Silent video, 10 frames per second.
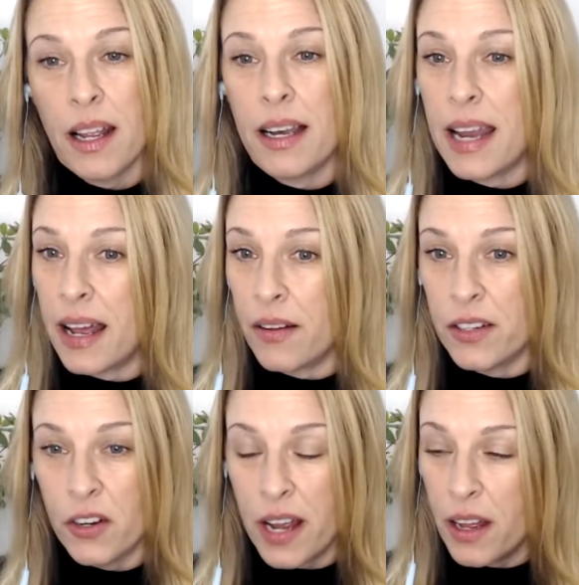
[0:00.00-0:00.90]
Now
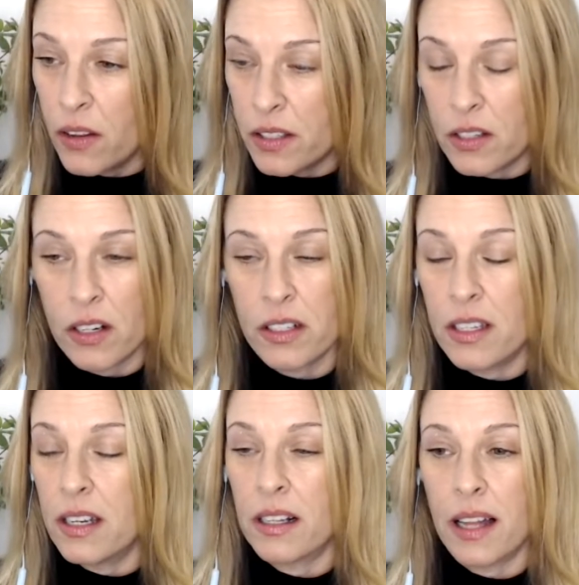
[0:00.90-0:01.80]
your health starts
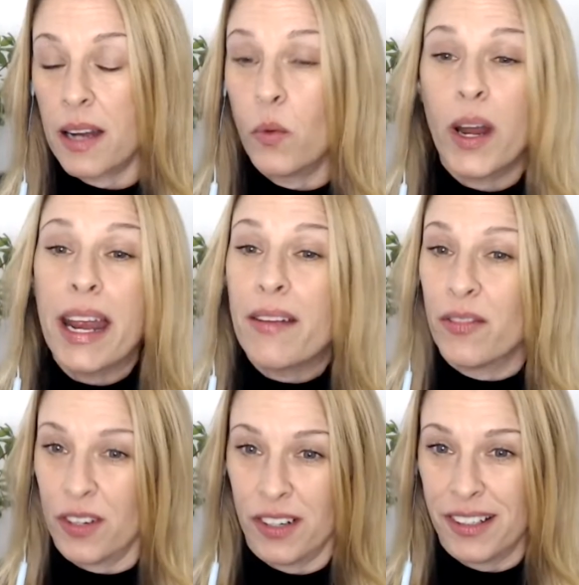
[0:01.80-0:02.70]
to decline,
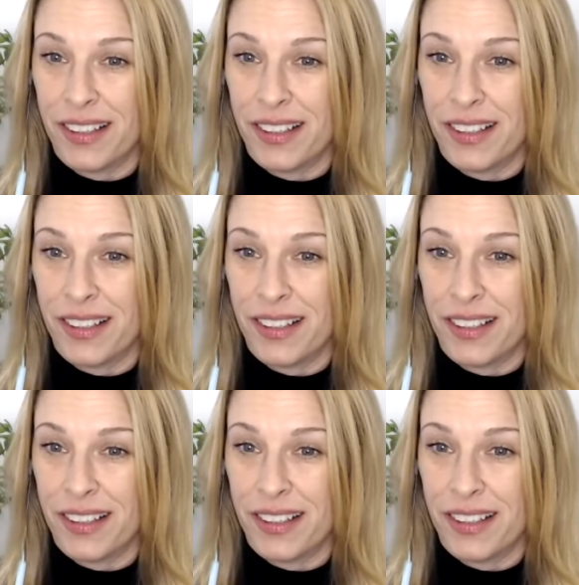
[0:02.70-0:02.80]
whatever.